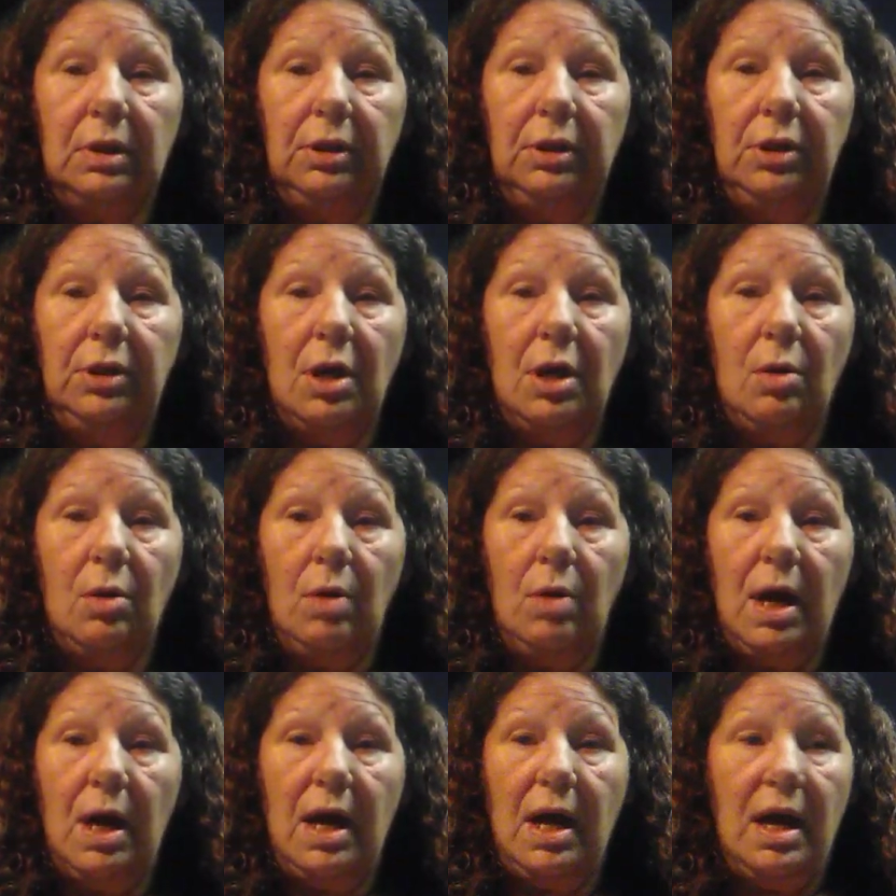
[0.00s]

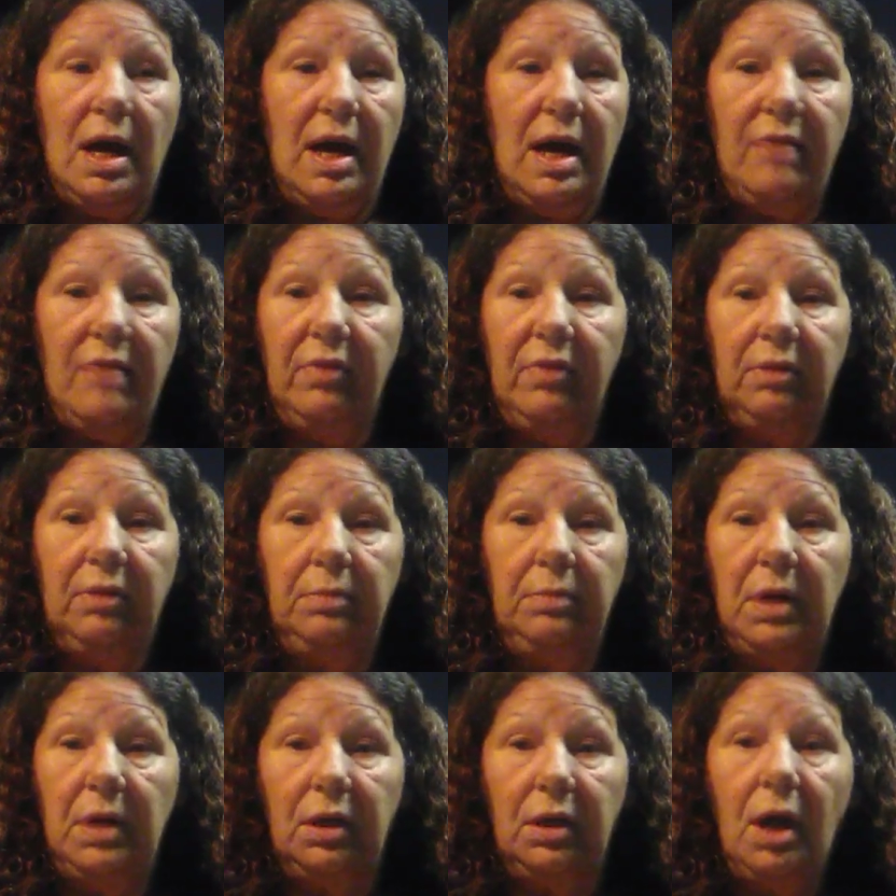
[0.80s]
I have
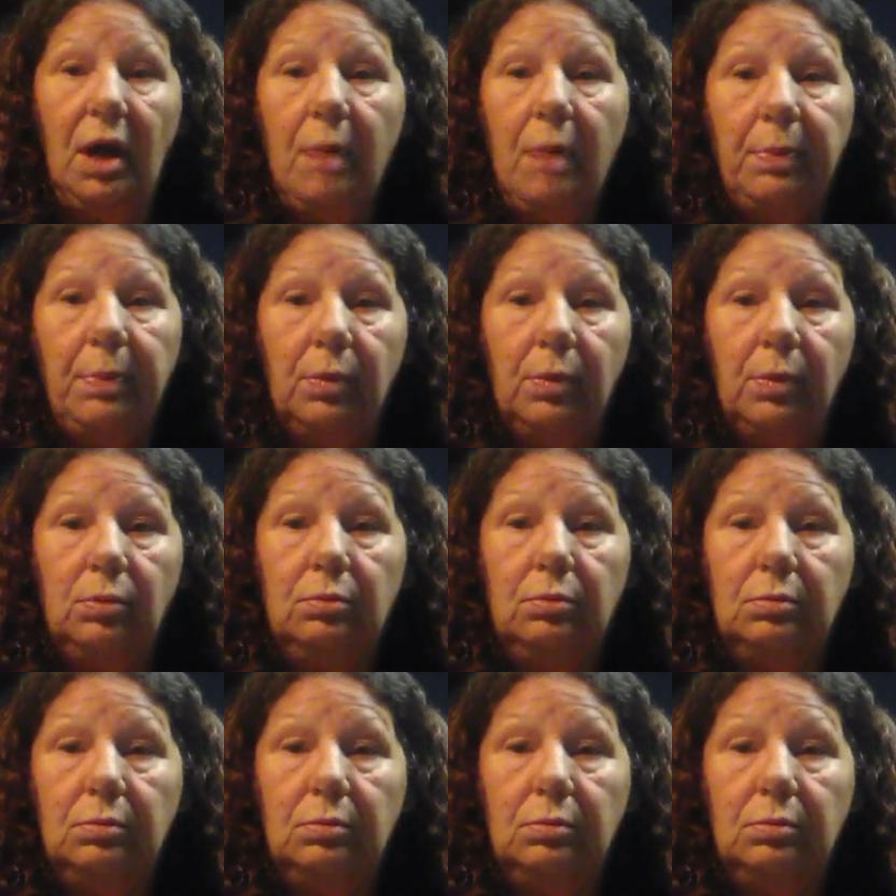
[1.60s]
a couple,